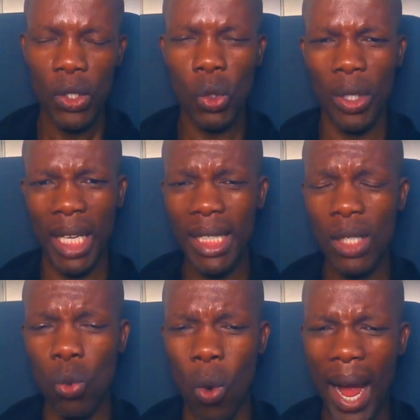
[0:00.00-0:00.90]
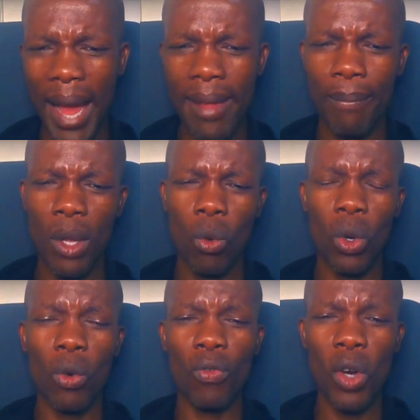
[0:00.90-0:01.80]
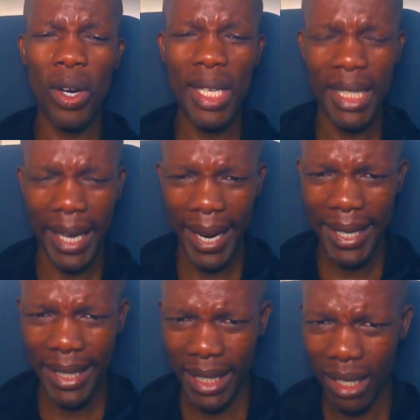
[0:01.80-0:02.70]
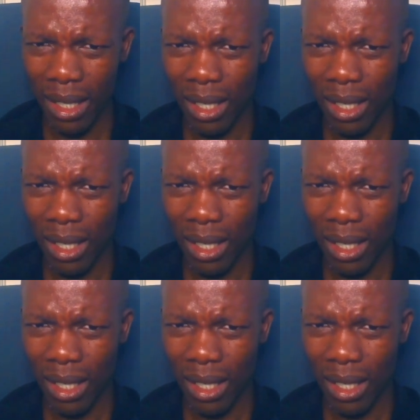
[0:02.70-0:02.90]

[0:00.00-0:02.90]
So that is why we have always raised